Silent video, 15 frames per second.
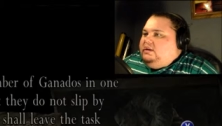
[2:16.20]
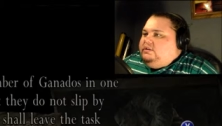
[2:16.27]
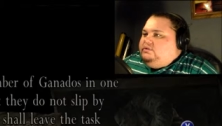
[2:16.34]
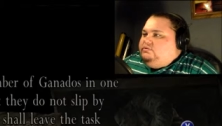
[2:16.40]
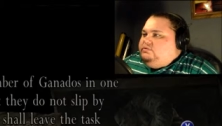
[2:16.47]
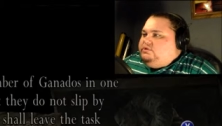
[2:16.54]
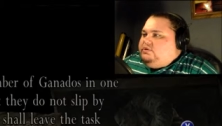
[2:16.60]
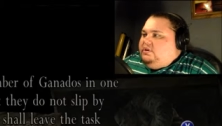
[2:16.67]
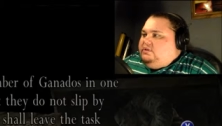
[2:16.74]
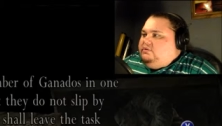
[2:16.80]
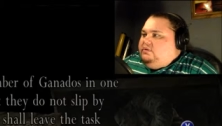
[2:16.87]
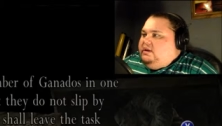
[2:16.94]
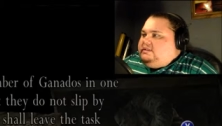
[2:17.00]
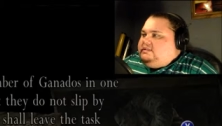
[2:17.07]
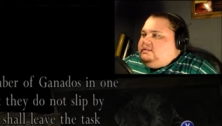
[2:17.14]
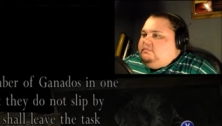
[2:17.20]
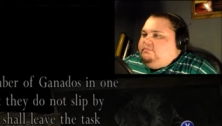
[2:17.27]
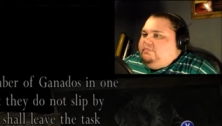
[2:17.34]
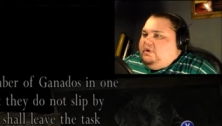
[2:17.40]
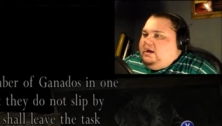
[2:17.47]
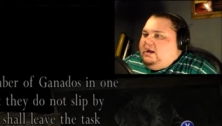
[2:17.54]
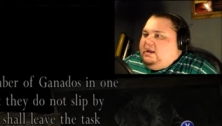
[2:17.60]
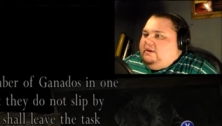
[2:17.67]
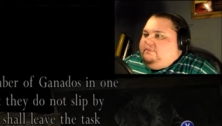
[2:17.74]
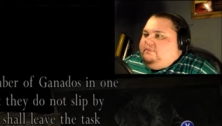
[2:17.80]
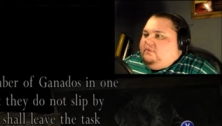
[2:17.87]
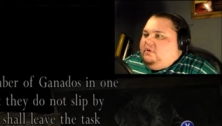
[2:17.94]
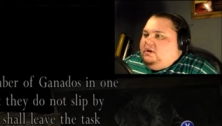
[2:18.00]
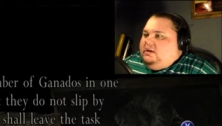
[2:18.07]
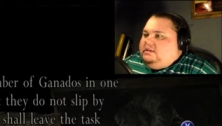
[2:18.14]
to ensure they do not slip by
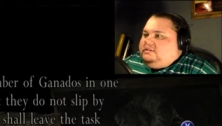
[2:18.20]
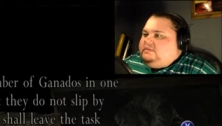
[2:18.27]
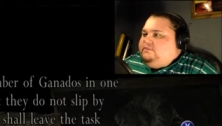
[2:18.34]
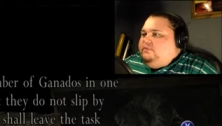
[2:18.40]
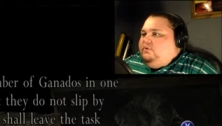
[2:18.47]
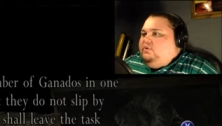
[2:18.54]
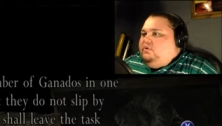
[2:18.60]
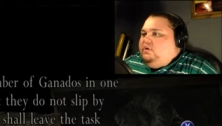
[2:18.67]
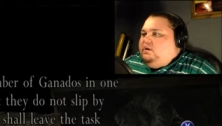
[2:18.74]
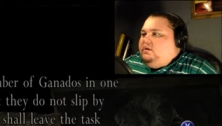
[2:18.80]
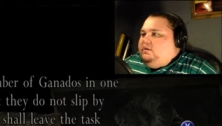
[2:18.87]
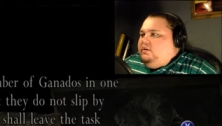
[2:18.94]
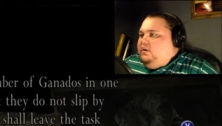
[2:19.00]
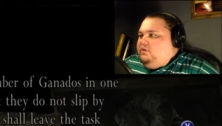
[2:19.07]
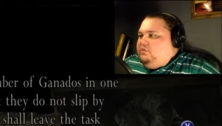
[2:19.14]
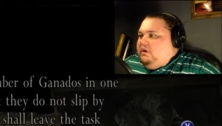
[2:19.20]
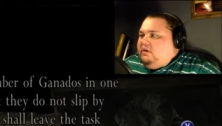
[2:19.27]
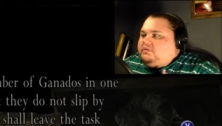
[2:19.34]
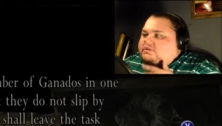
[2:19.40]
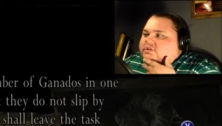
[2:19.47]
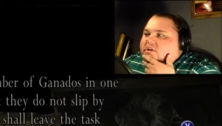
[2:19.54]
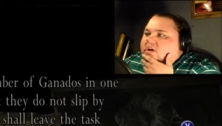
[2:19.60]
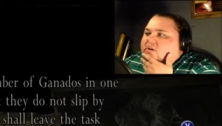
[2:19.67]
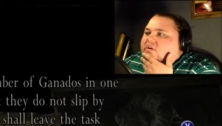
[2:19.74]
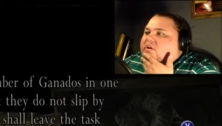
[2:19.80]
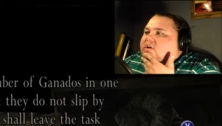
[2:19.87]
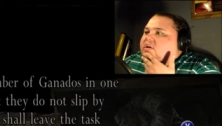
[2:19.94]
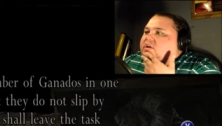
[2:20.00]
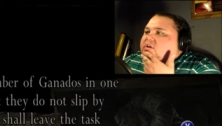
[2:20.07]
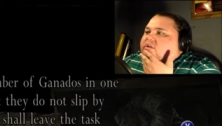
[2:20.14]
for us for other route shall
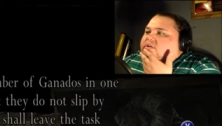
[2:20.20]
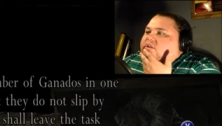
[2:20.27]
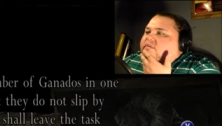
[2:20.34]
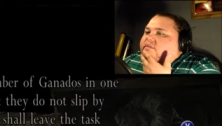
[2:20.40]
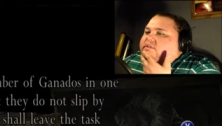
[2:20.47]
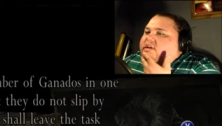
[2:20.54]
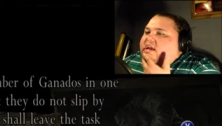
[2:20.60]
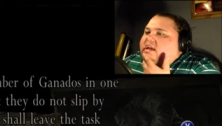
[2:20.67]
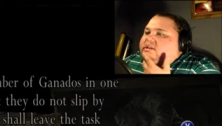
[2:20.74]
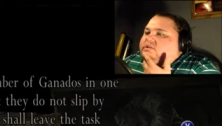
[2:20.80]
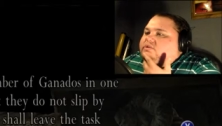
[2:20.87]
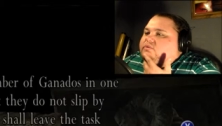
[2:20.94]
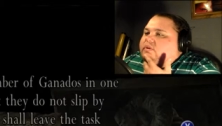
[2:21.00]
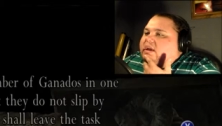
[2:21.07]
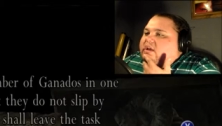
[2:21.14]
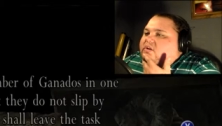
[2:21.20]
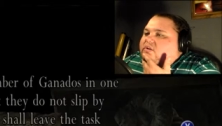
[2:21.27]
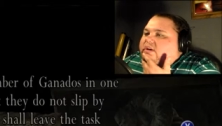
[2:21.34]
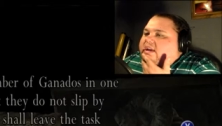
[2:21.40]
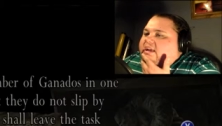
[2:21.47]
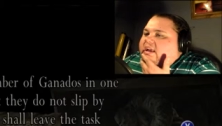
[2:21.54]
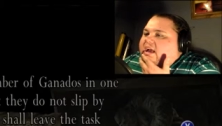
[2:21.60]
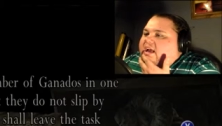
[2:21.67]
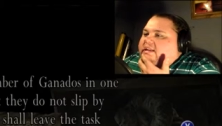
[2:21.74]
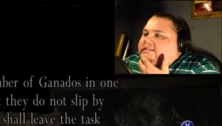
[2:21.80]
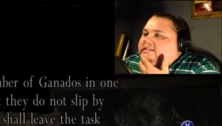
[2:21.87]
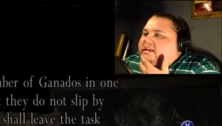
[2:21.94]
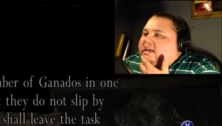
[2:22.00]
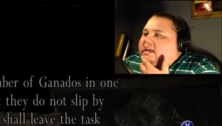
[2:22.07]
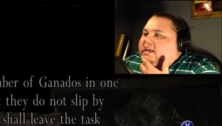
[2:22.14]
leave the task to El
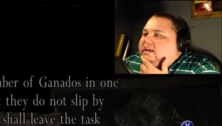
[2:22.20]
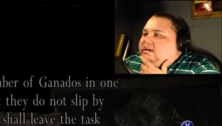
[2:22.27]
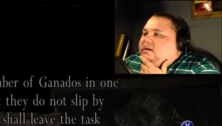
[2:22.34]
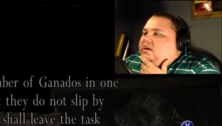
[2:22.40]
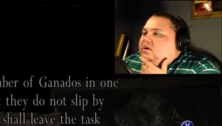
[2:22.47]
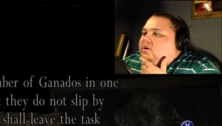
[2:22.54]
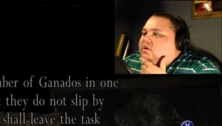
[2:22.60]
Gigante.